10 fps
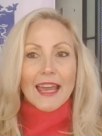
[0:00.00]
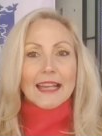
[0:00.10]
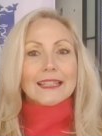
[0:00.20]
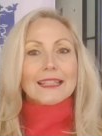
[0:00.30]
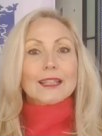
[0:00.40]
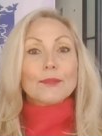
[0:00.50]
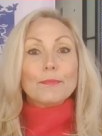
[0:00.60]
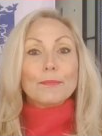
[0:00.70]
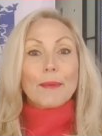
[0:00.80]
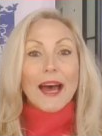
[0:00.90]

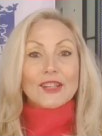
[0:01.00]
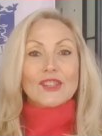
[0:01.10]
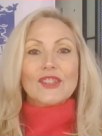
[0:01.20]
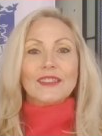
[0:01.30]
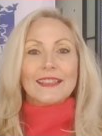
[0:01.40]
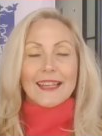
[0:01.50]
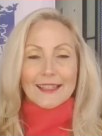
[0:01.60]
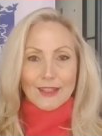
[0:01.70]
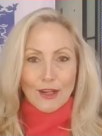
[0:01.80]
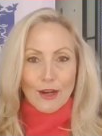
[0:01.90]
especially
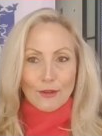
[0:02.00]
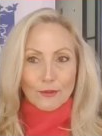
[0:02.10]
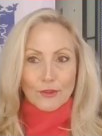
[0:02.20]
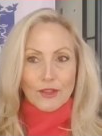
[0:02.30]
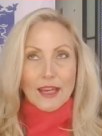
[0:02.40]
as a coach,